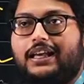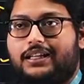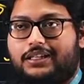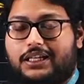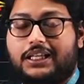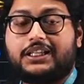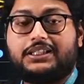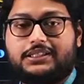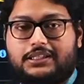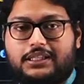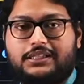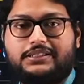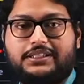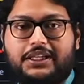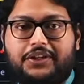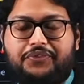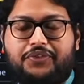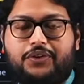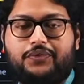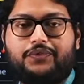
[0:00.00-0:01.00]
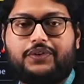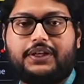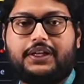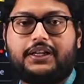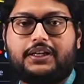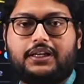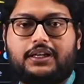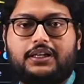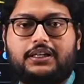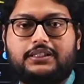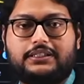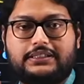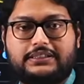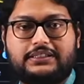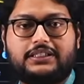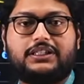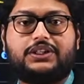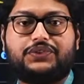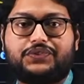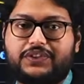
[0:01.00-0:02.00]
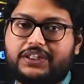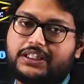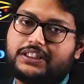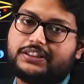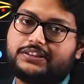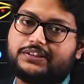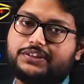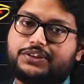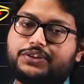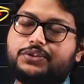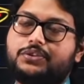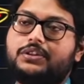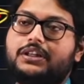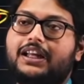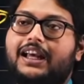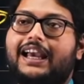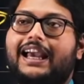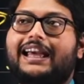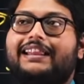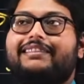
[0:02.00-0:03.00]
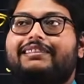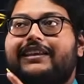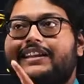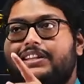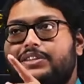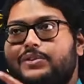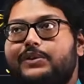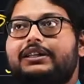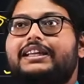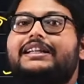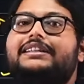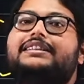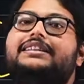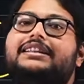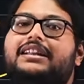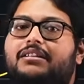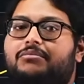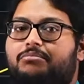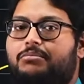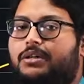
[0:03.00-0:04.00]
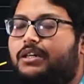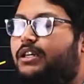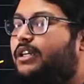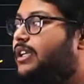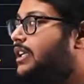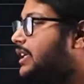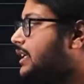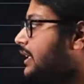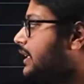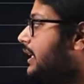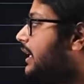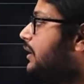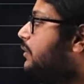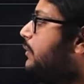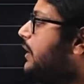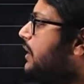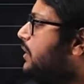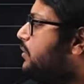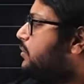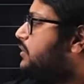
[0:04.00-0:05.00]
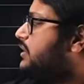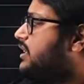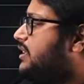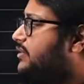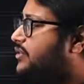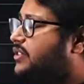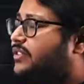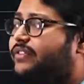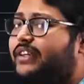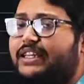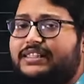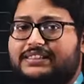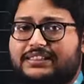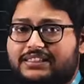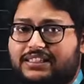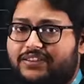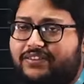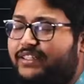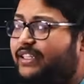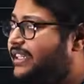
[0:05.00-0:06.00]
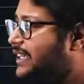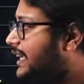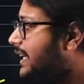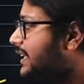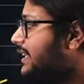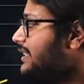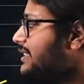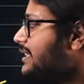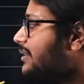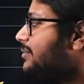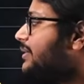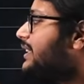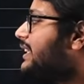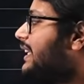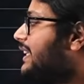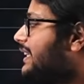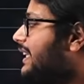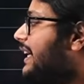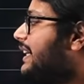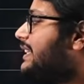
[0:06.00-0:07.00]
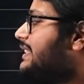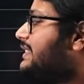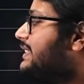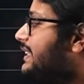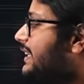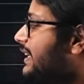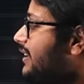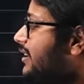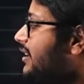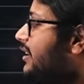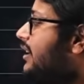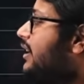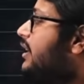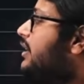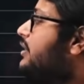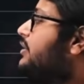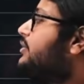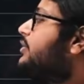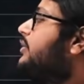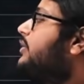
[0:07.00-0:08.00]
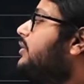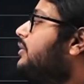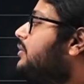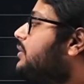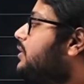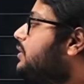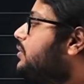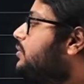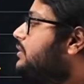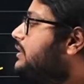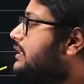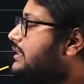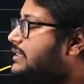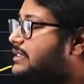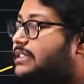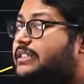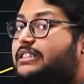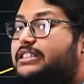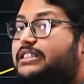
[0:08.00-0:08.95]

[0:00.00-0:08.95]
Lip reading: like the state from where the certificate is issued, and then you'll get the number. Like 1, 2, 3, 4, 5, 6, 7, and 9, and something like that is there. So you just